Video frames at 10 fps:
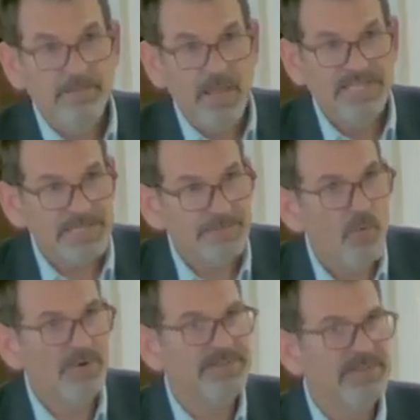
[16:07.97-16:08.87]
It's
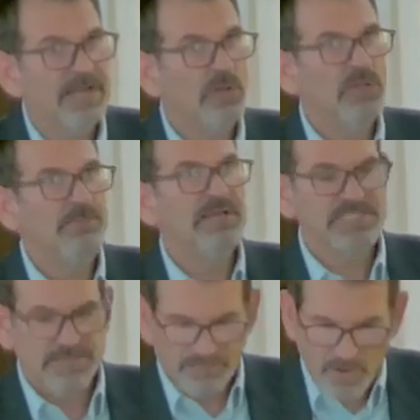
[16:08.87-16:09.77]
important not only
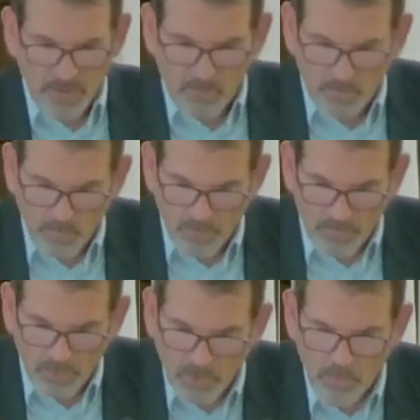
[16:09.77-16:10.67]
because of
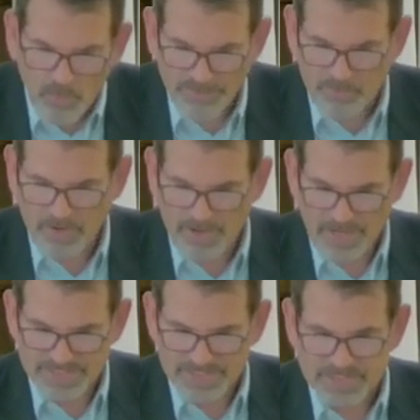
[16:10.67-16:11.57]
who we
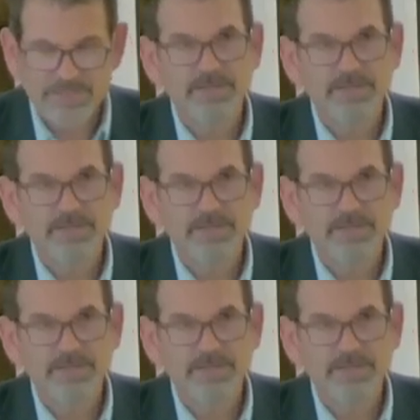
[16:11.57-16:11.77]
praise,